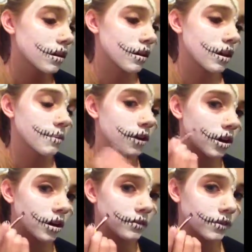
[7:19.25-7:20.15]
coming
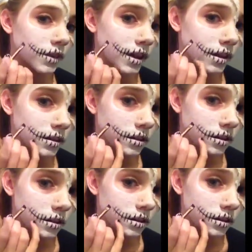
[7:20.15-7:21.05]
off of the end
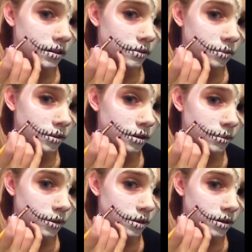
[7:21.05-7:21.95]
of where your
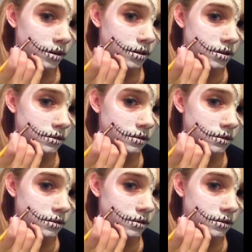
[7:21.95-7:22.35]
mouth is.